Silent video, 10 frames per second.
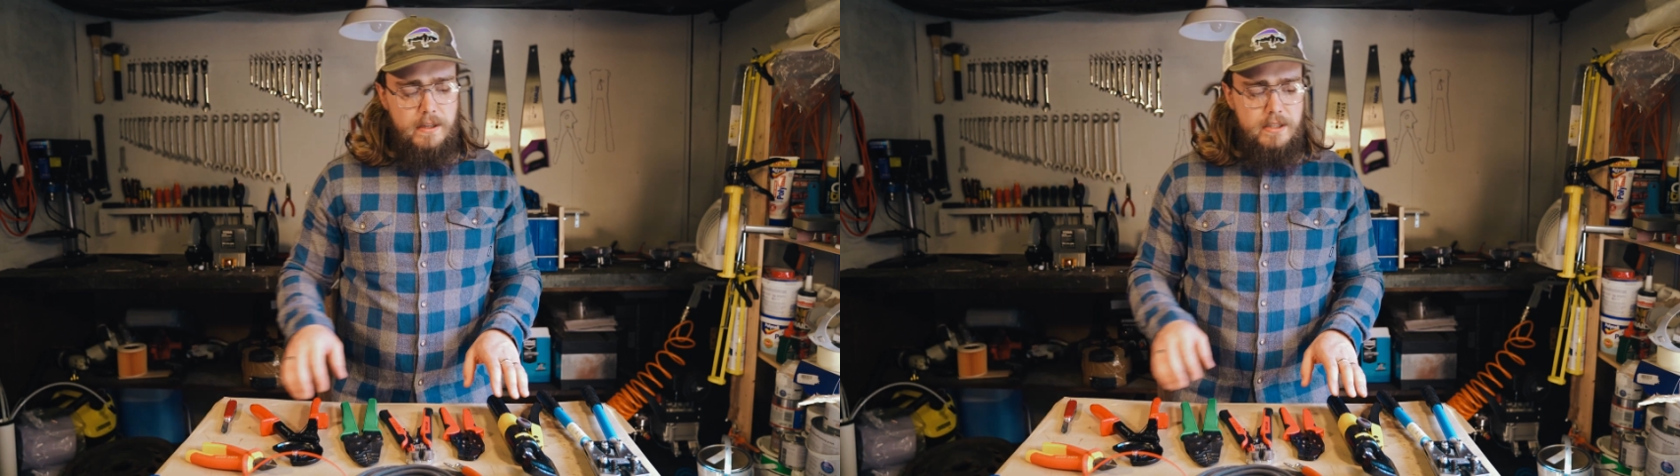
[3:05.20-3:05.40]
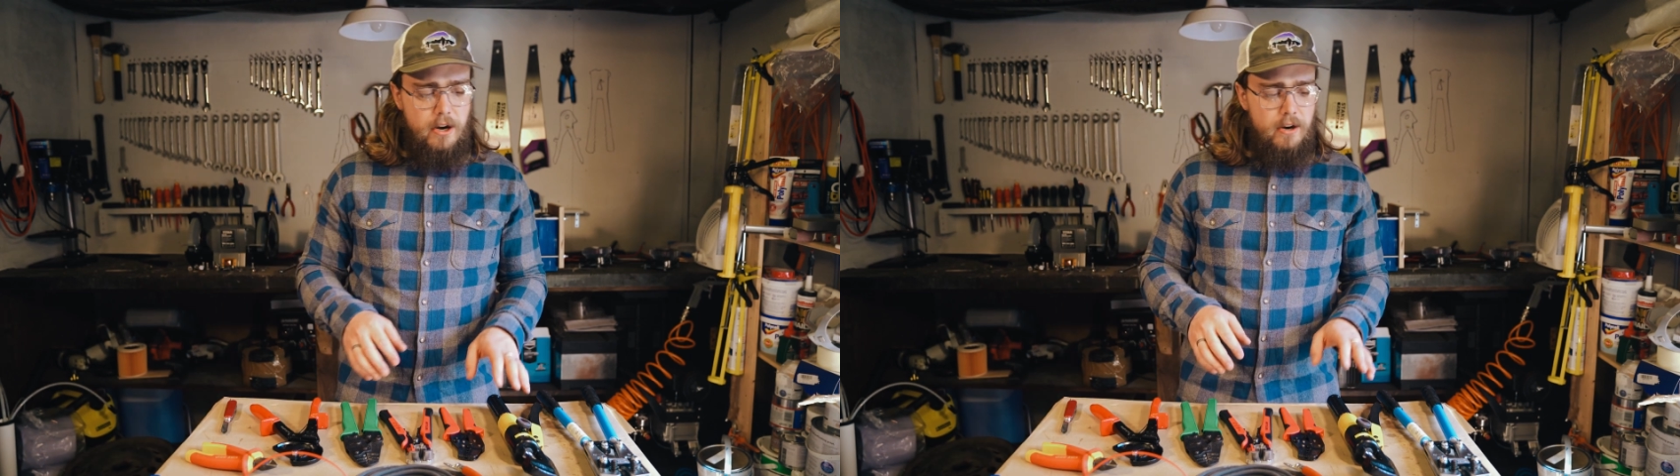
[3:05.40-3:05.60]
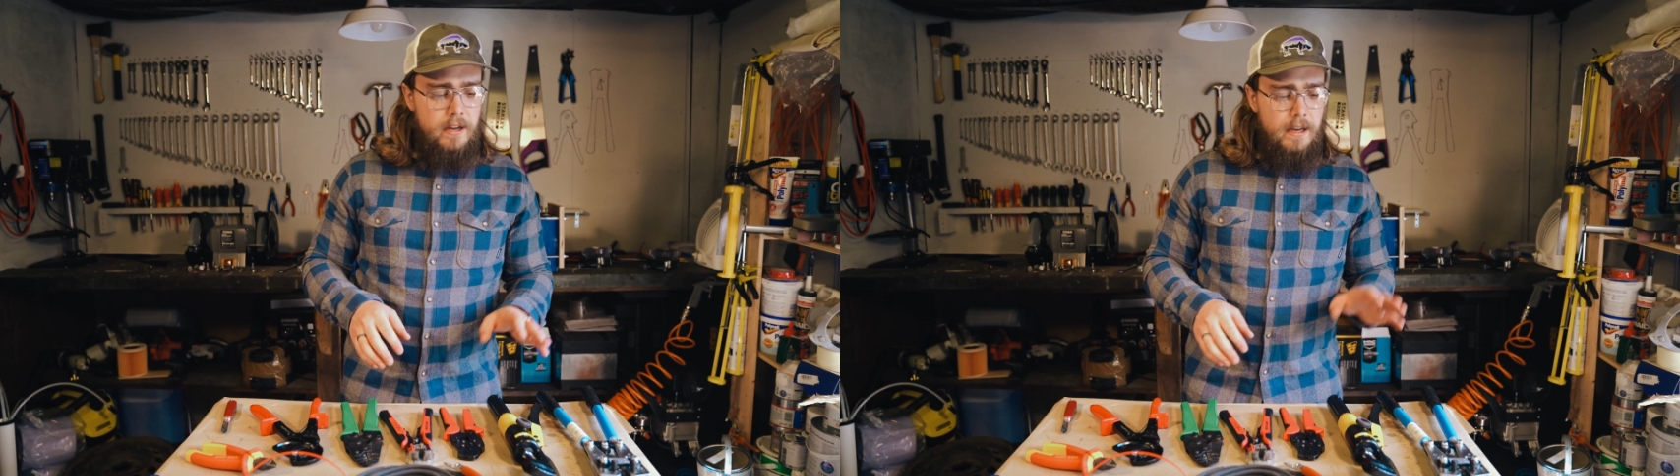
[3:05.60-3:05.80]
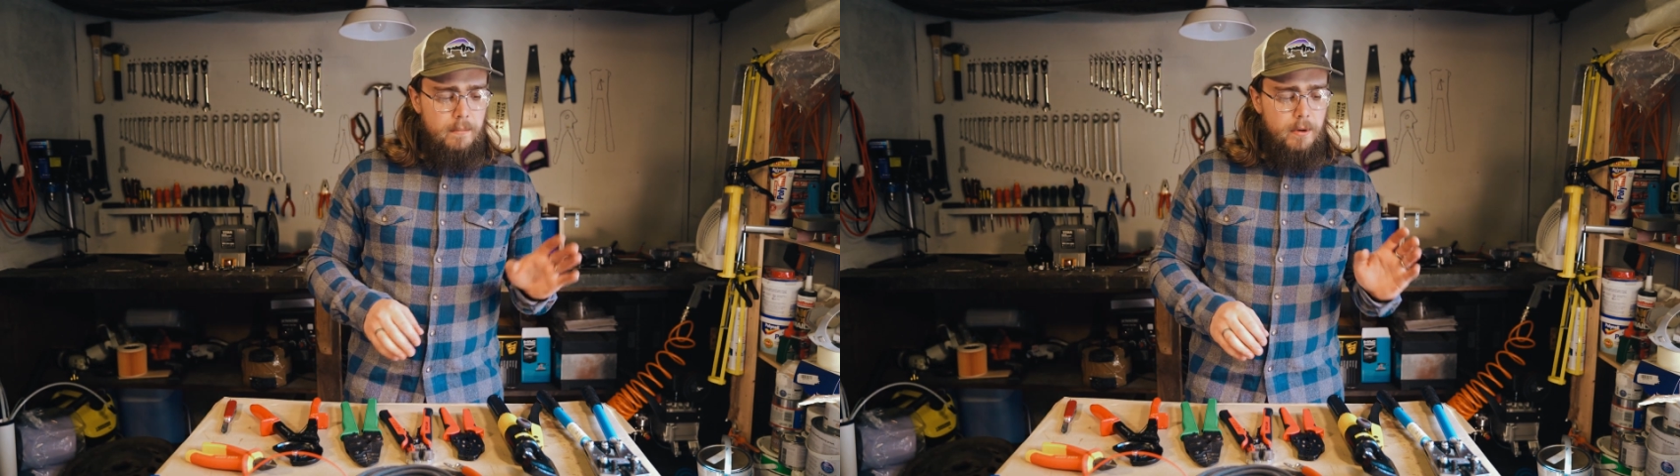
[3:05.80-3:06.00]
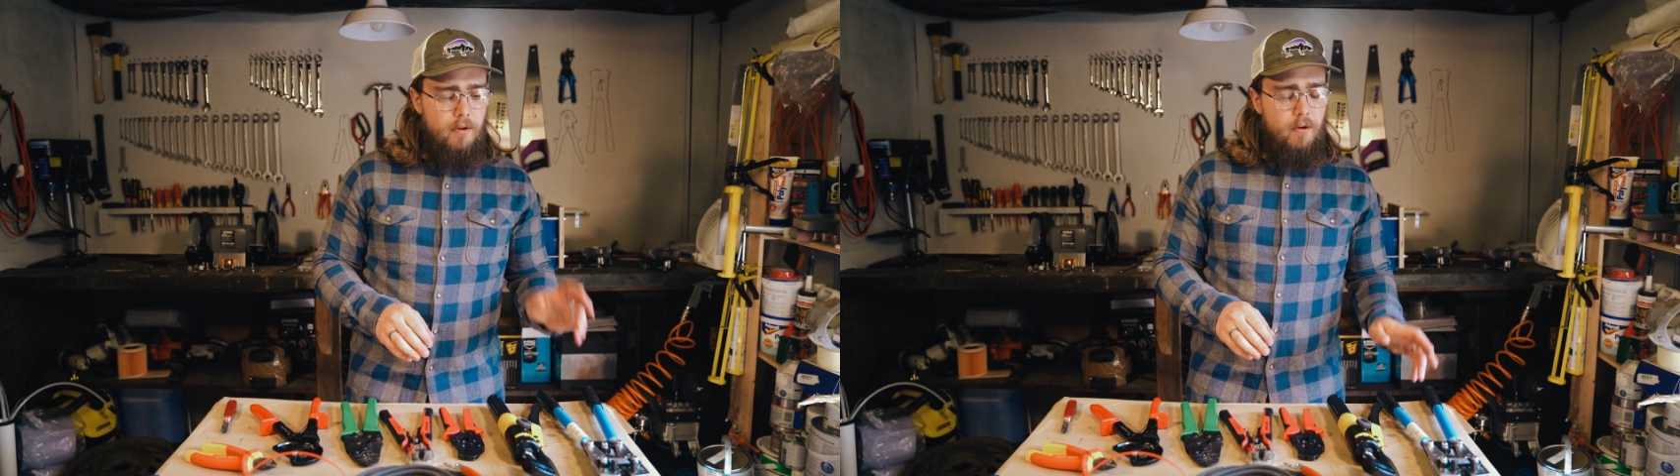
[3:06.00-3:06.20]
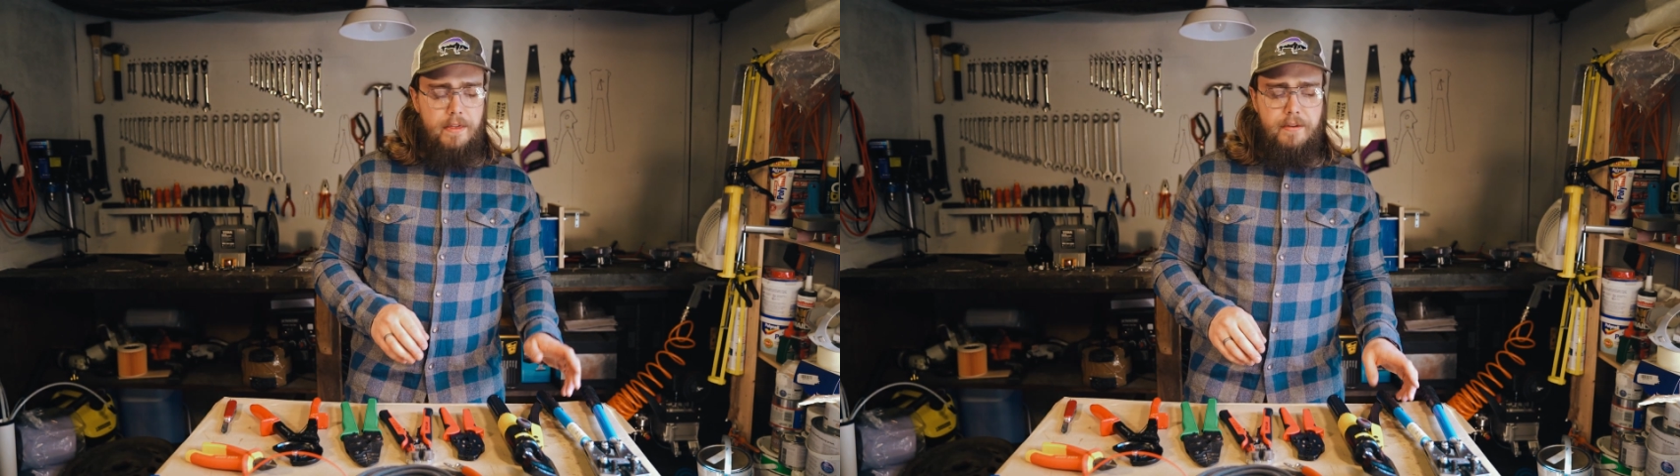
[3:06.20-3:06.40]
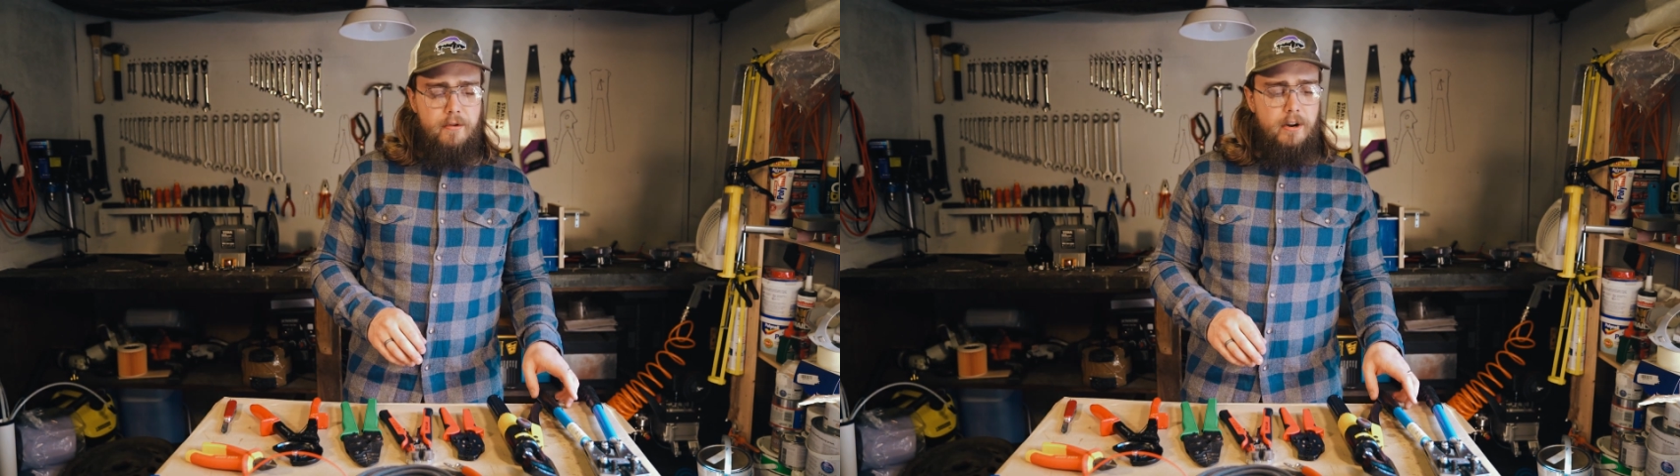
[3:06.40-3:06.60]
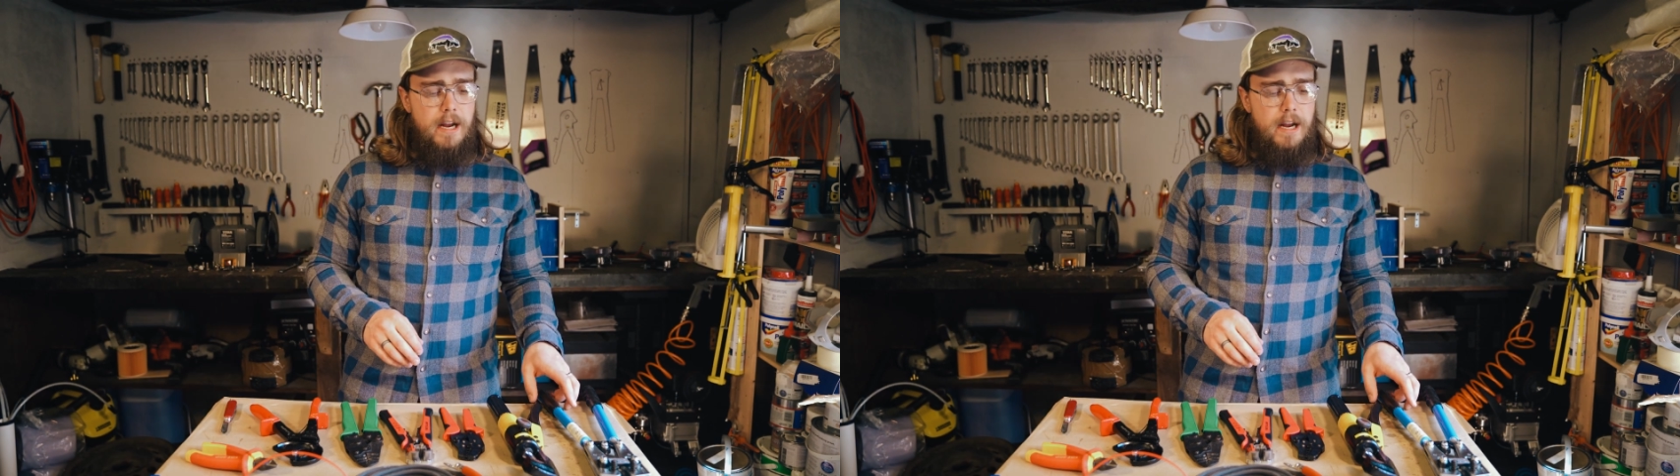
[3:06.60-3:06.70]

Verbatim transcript: So I'm going to run through